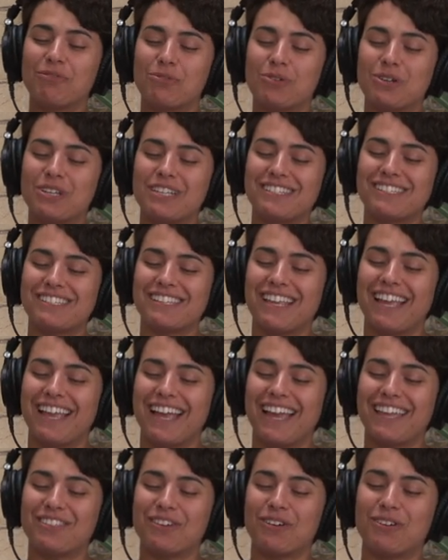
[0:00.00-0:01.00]
I thought, was,
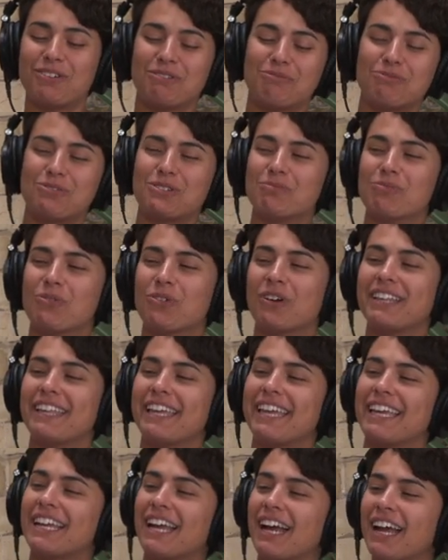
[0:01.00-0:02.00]
I thought it was more
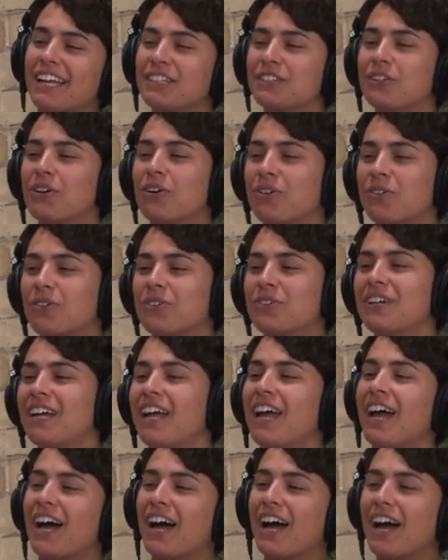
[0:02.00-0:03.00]
like, you know,
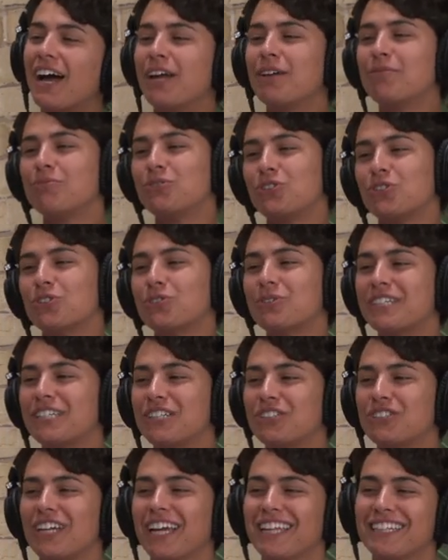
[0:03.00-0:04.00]
I'm
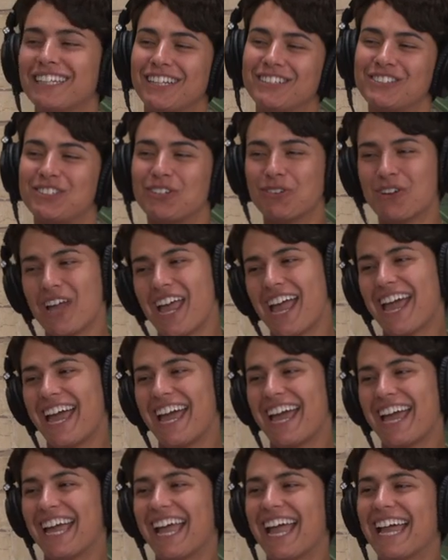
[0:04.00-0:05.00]
Jewish and that's
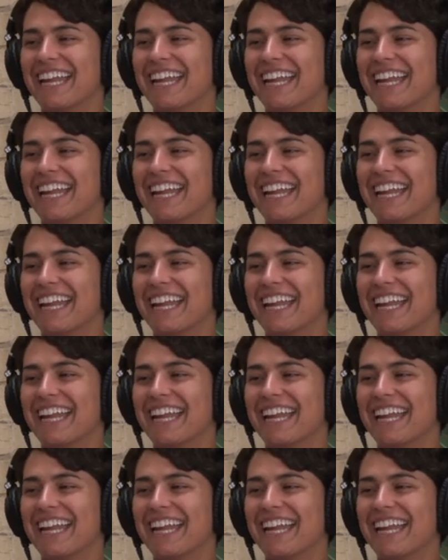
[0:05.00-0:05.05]
okay.